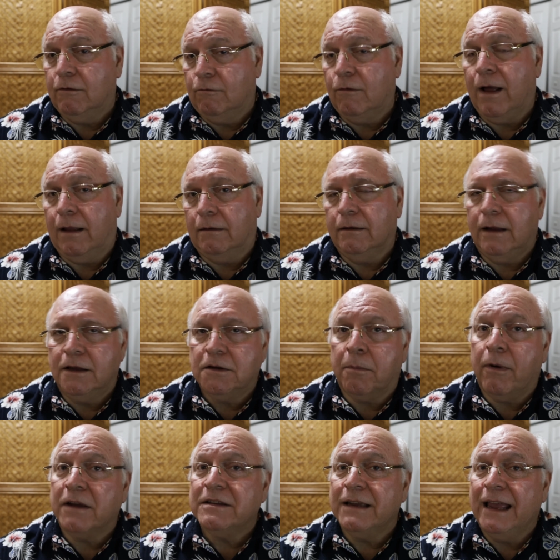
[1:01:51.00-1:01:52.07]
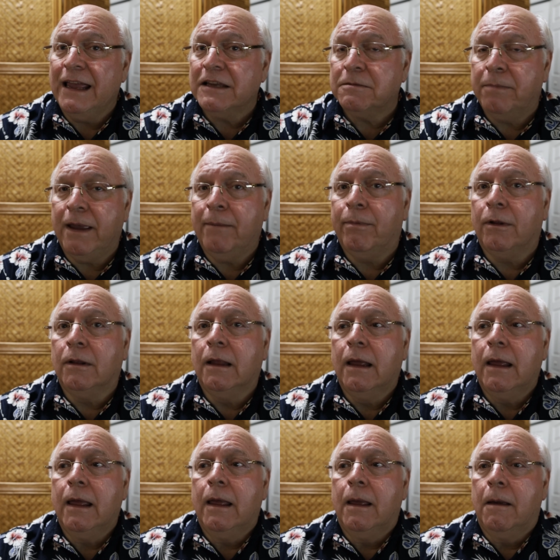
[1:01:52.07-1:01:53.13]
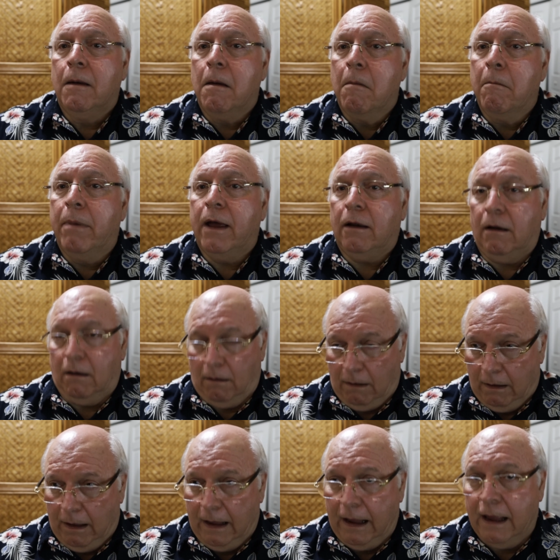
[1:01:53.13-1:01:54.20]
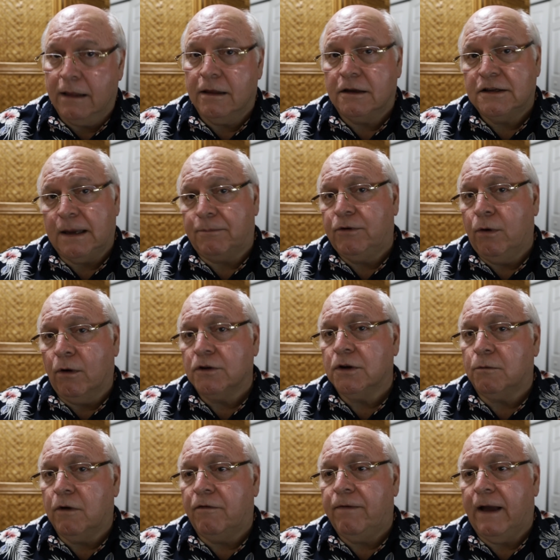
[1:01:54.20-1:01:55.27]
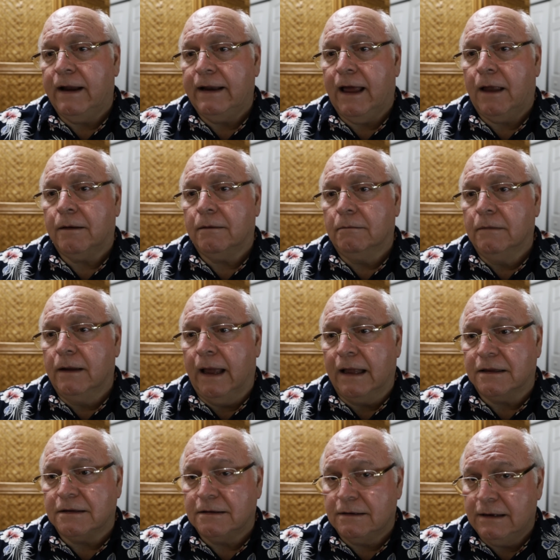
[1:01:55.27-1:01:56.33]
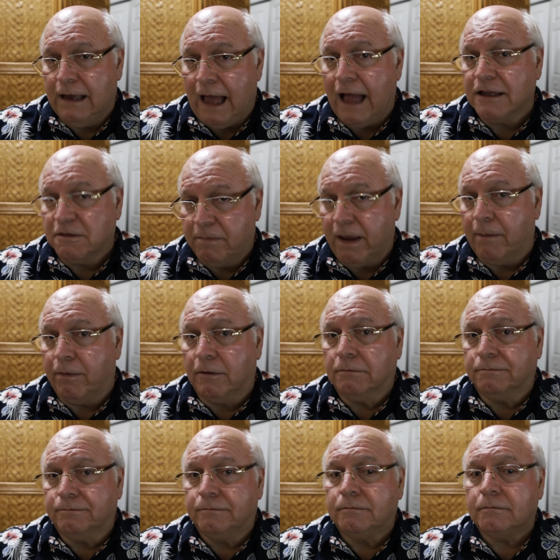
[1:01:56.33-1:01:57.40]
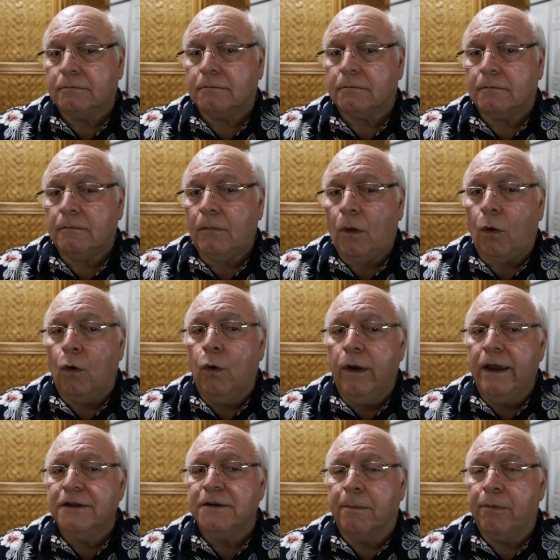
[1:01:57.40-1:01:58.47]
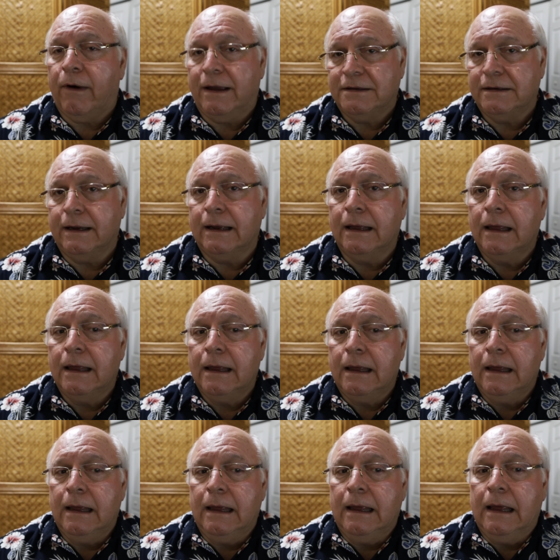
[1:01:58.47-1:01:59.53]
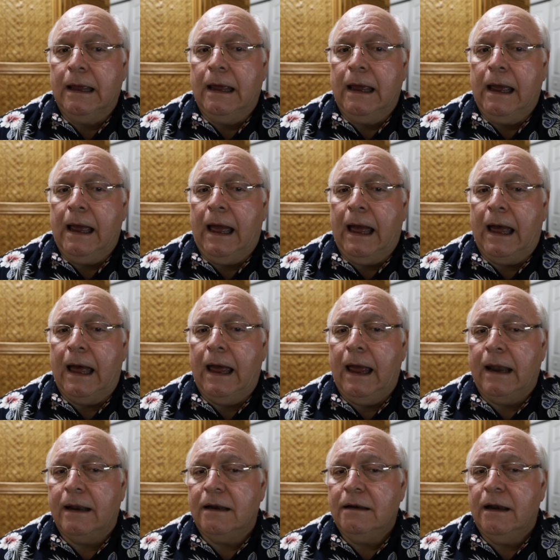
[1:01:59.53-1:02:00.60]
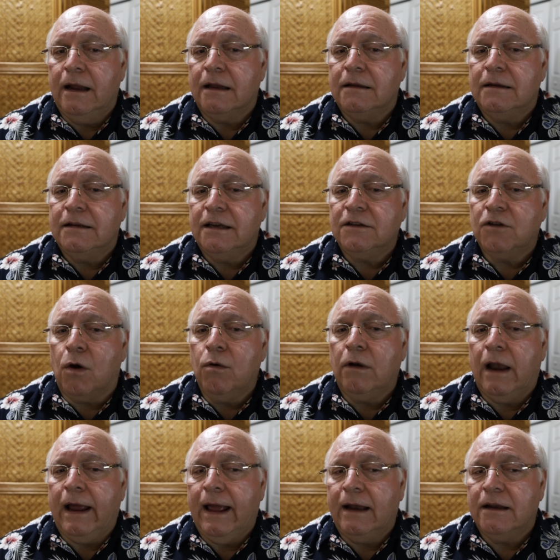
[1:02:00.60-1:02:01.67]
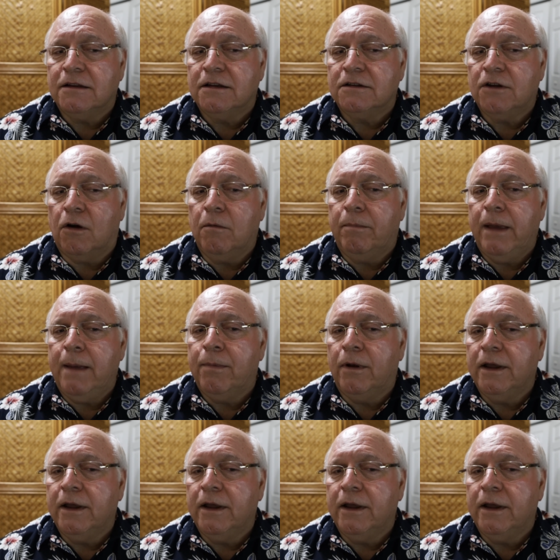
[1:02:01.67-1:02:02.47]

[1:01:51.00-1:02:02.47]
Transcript: Well, he's oppressing his people, but in the Septuagint we'll find out it's God's people who he's oppressing. And it's his own land, it's his own people